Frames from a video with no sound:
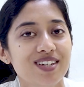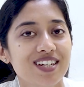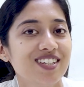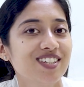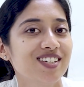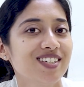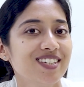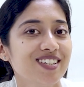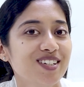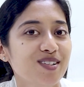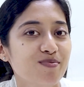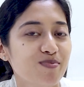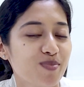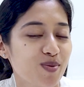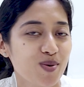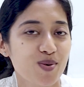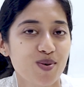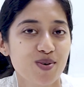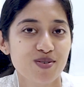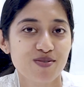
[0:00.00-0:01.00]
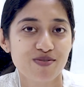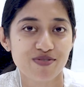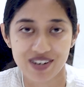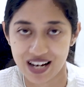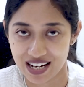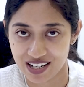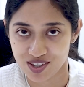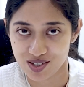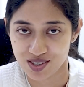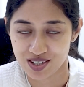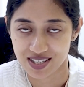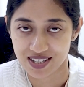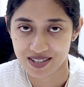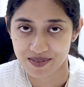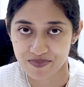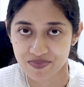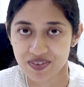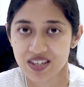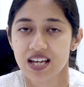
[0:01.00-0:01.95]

facial bone fractures.